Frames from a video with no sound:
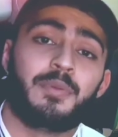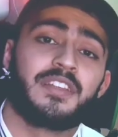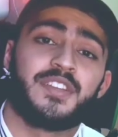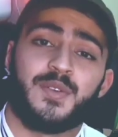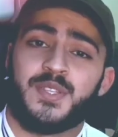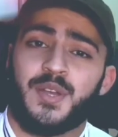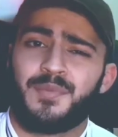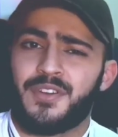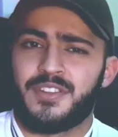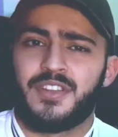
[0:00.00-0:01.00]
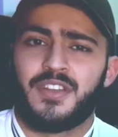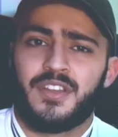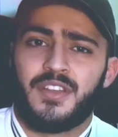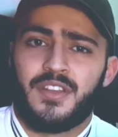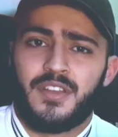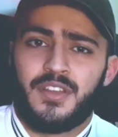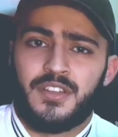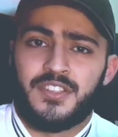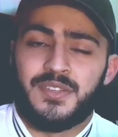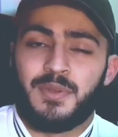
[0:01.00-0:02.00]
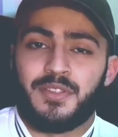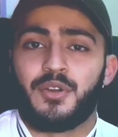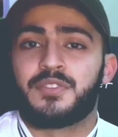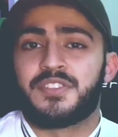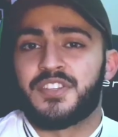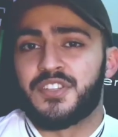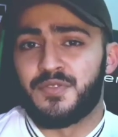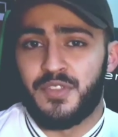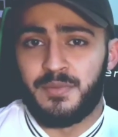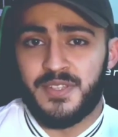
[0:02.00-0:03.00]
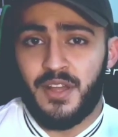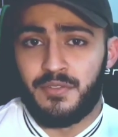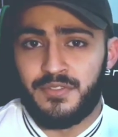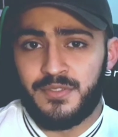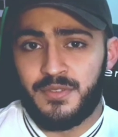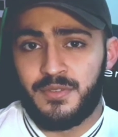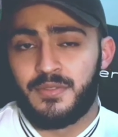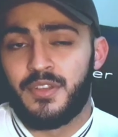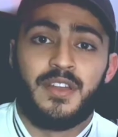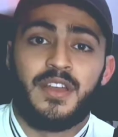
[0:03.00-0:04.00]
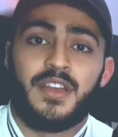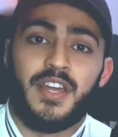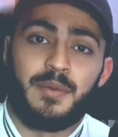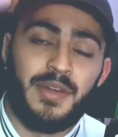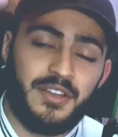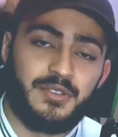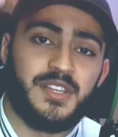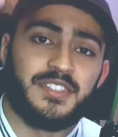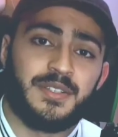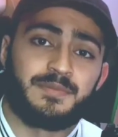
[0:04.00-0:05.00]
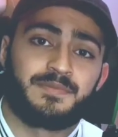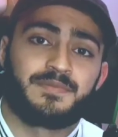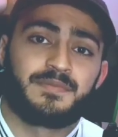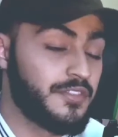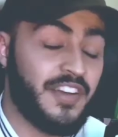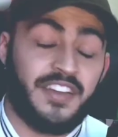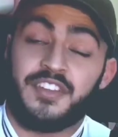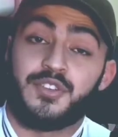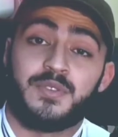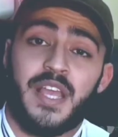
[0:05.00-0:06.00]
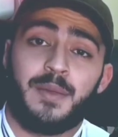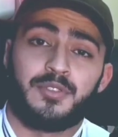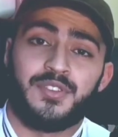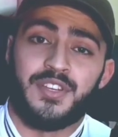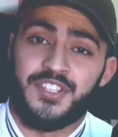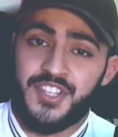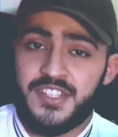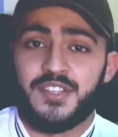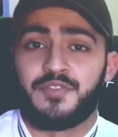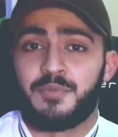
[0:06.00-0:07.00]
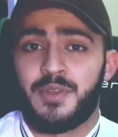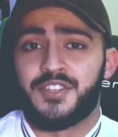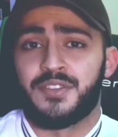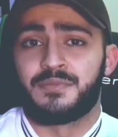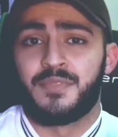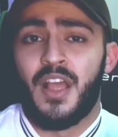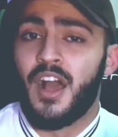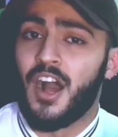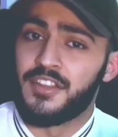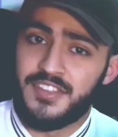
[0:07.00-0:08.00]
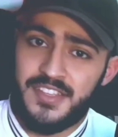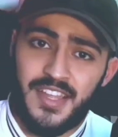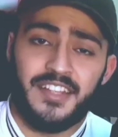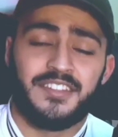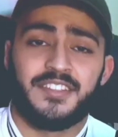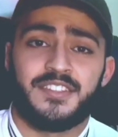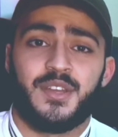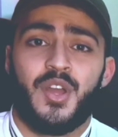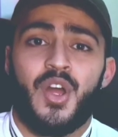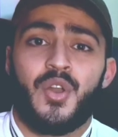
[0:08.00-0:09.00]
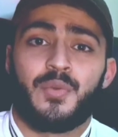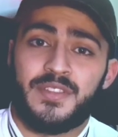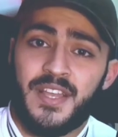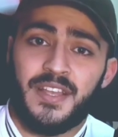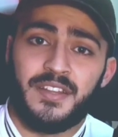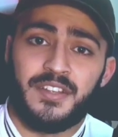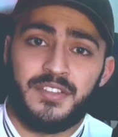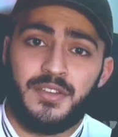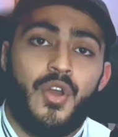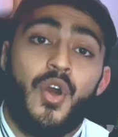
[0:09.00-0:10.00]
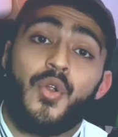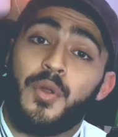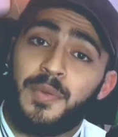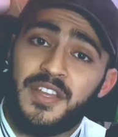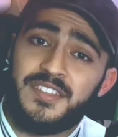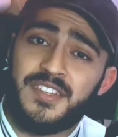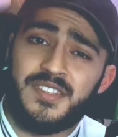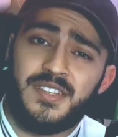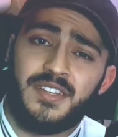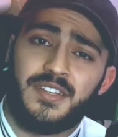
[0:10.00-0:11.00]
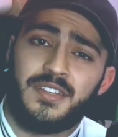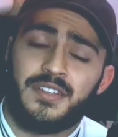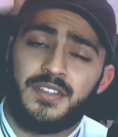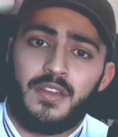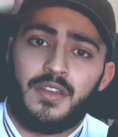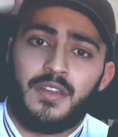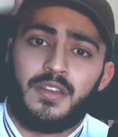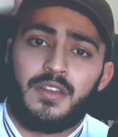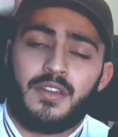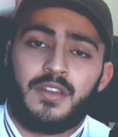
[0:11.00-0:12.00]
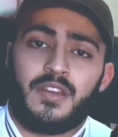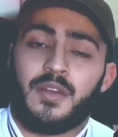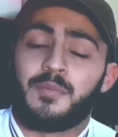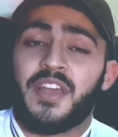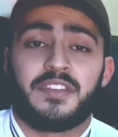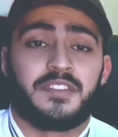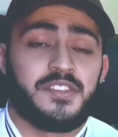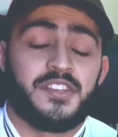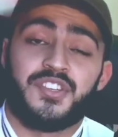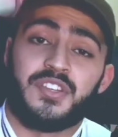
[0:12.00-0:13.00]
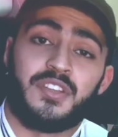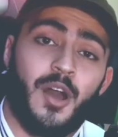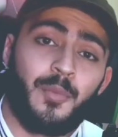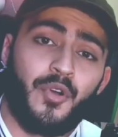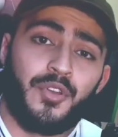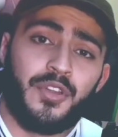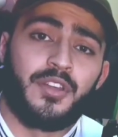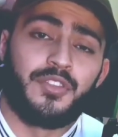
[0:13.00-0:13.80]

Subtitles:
ability of someone to make their own decisions for themselves in a medical setting. The fact that she was able to ingest the information, understand it, retain it, repeat it, and make a decision upon